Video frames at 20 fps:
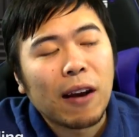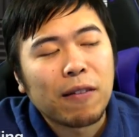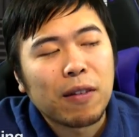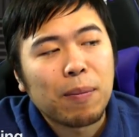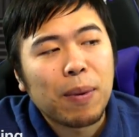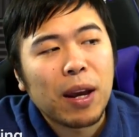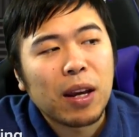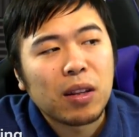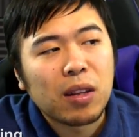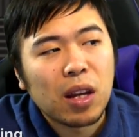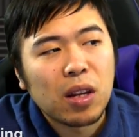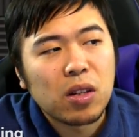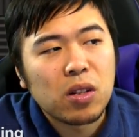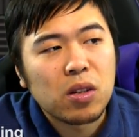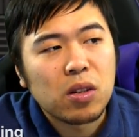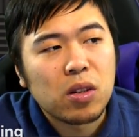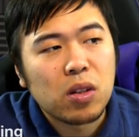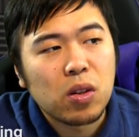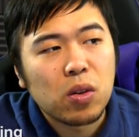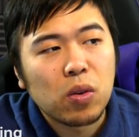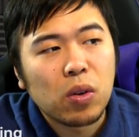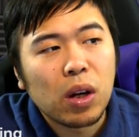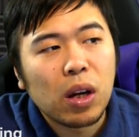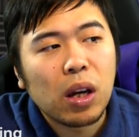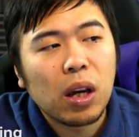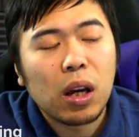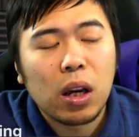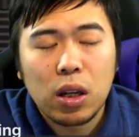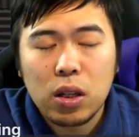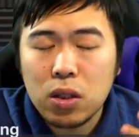to pay attention to
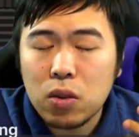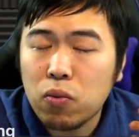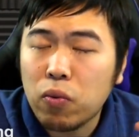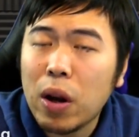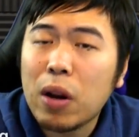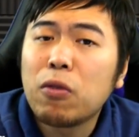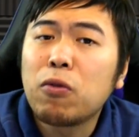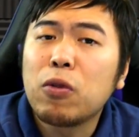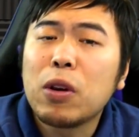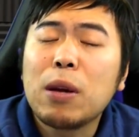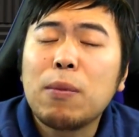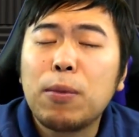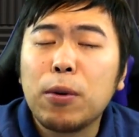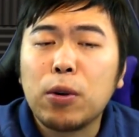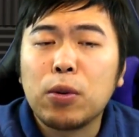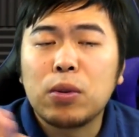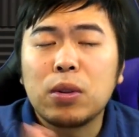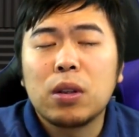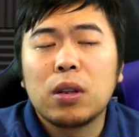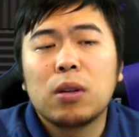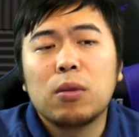is Red Reboot.